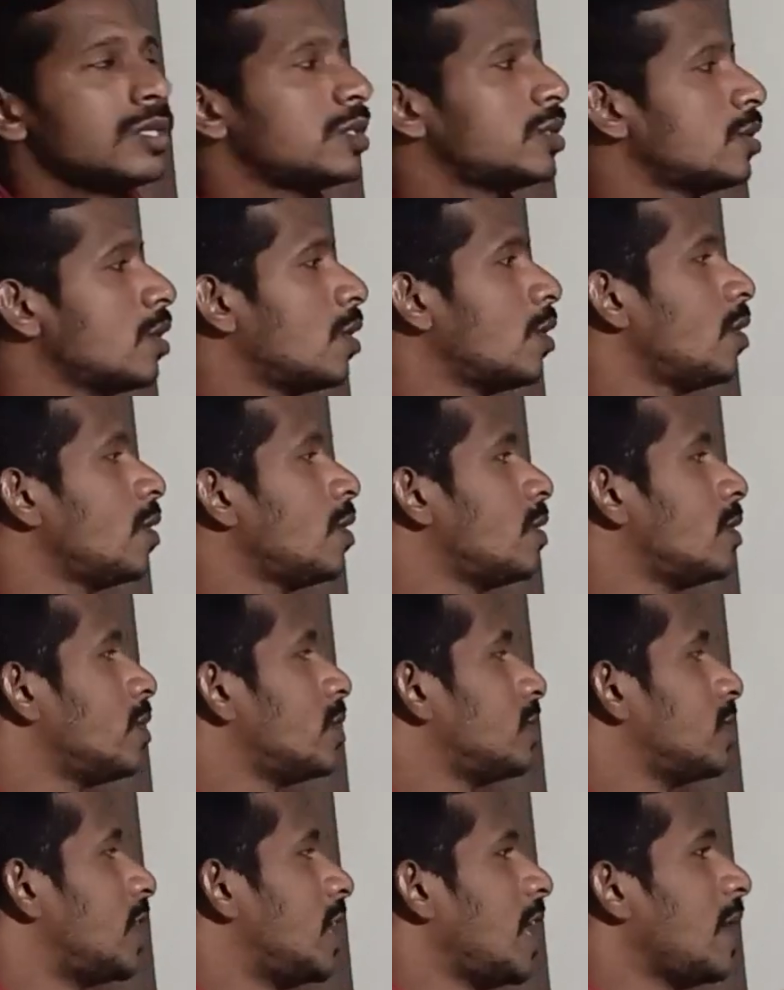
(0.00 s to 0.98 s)
So
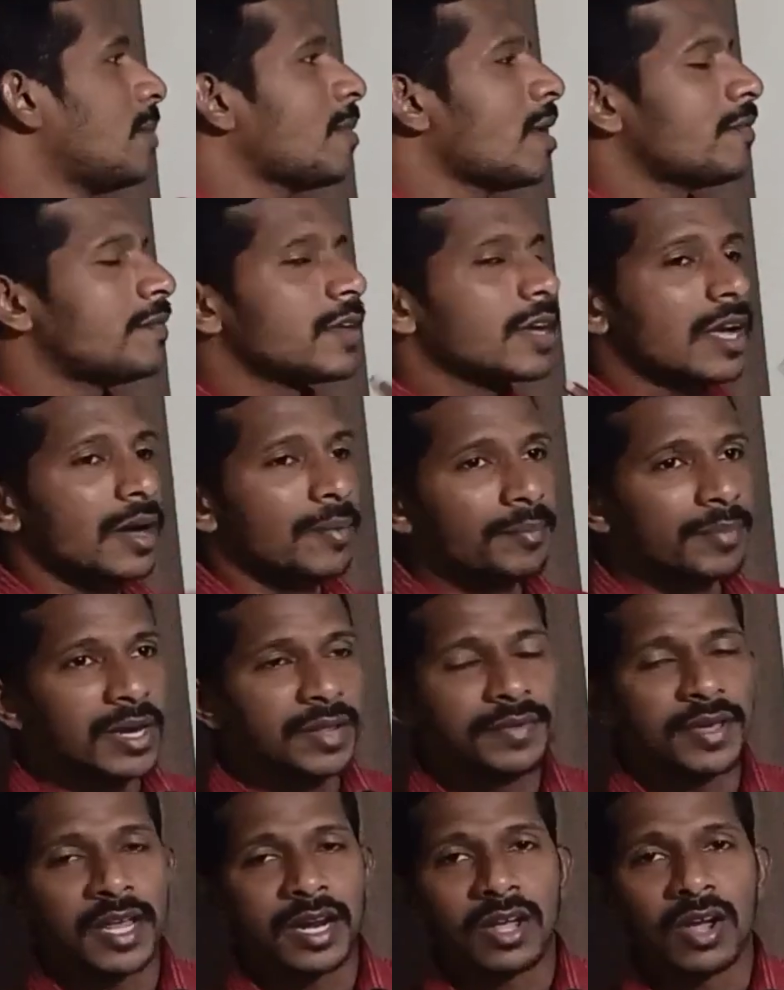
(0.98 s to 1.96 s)
the name of the
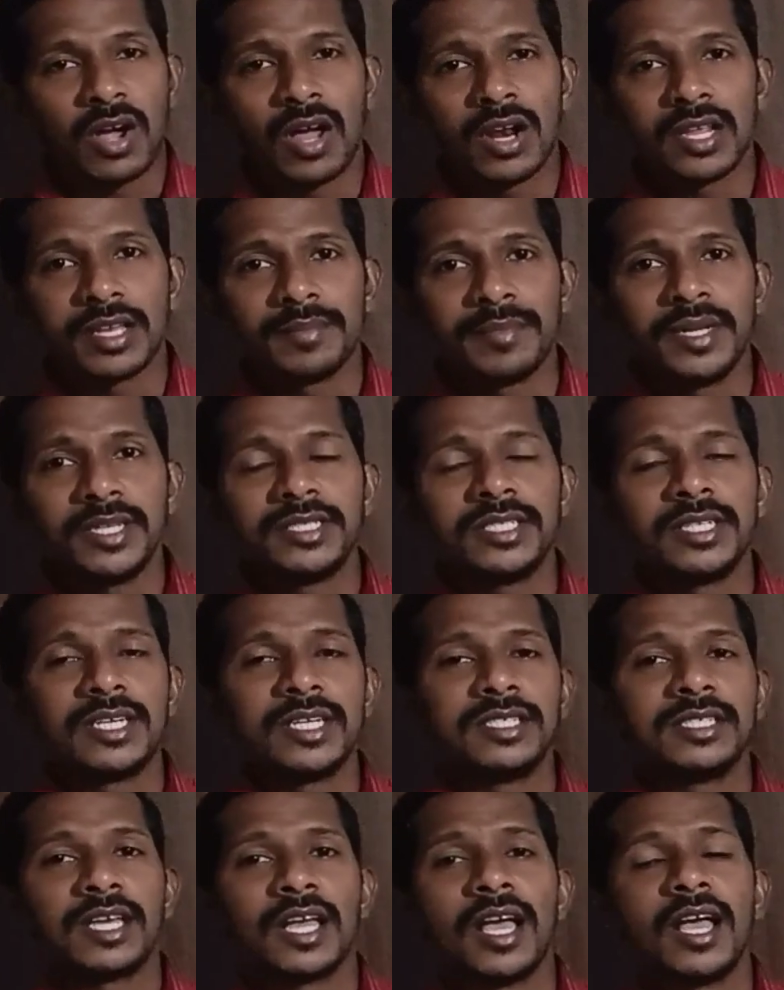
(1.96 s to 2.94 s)
company we are calling means
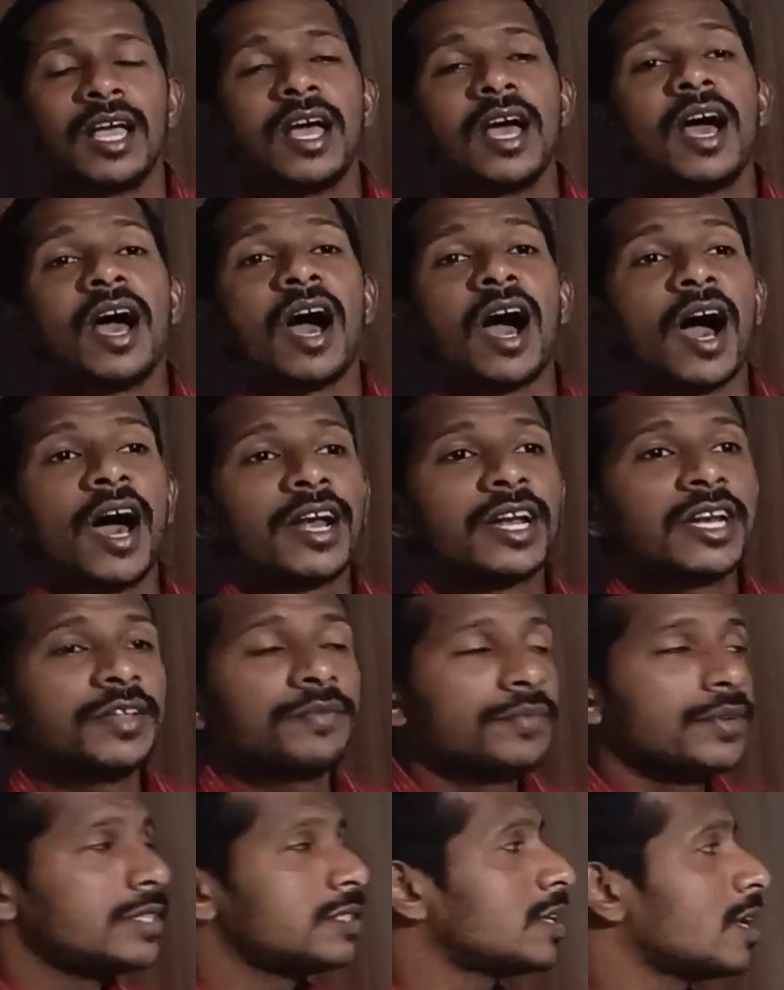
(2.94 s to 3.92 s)
it is a
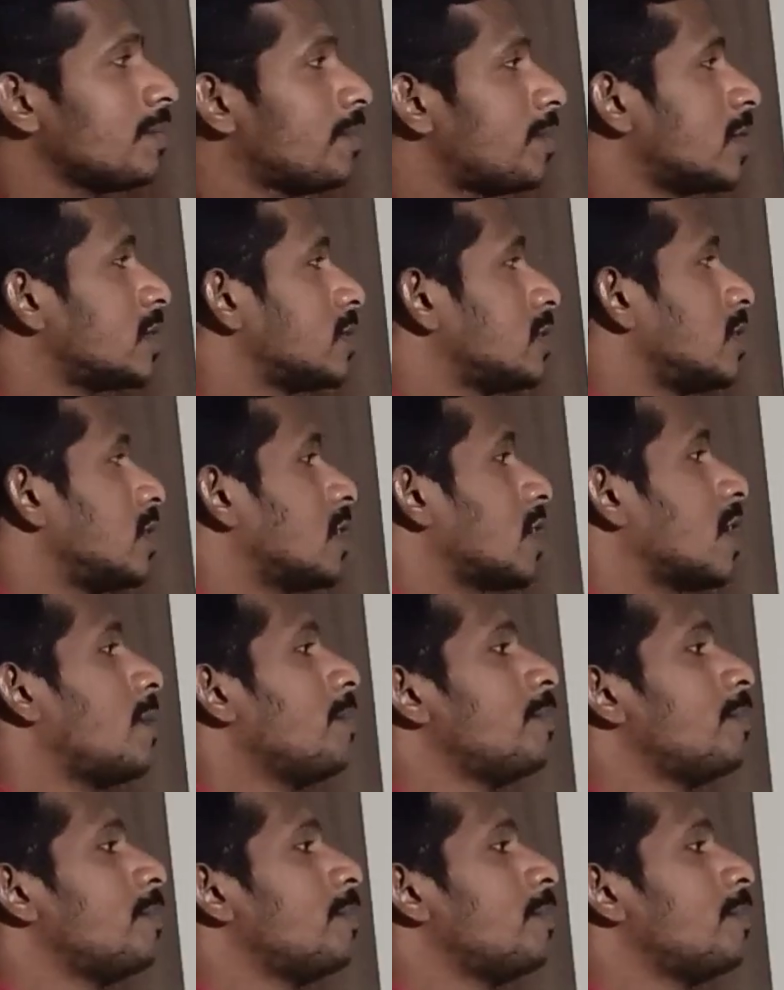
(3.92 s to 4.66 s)
artificial person.